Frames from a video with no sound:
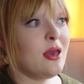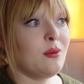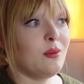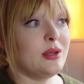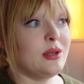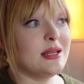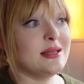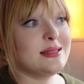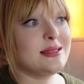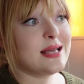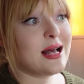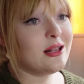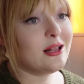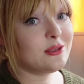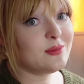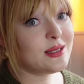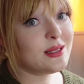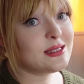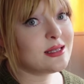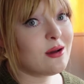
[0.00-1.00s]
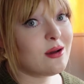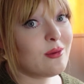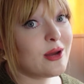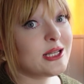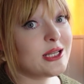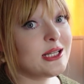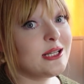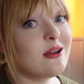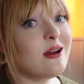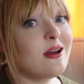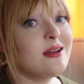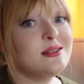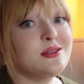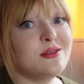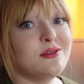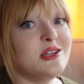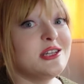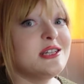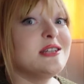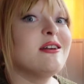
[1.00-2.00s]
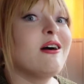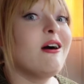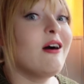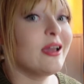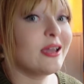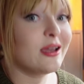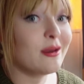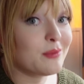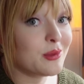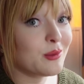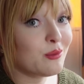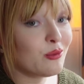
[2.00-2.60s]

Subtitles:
We didn't tell them it's our wedding night, so they didn't hike up the